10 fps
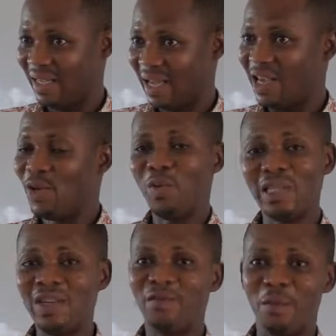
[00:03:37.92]
And you're
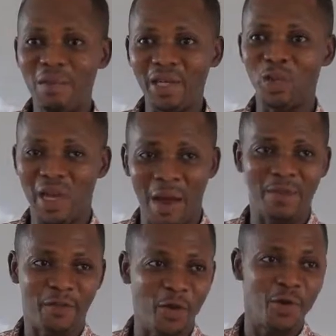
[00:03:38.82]
waiting for me to come
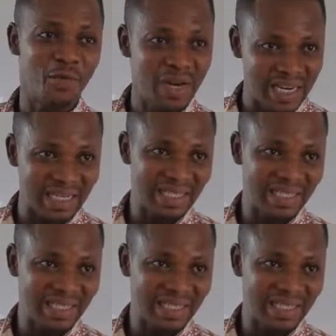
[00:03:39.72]
before you read it.